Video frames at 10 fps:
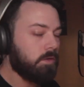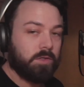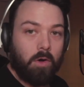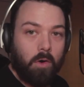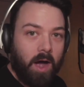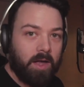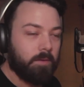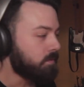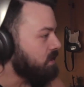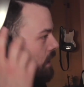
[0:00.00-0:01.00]
So I
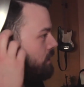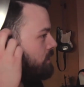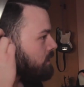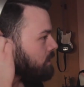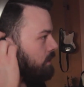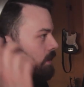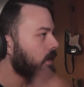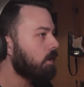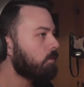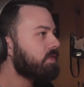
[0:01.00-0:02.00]
am done
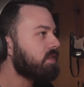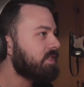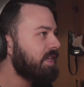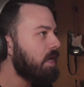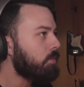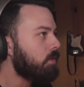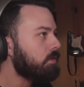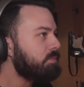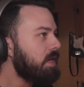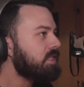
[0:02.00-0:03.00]
with the
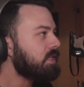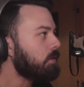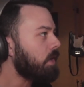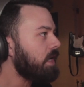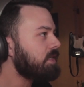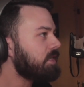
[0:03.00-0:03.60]
samples. Basically what I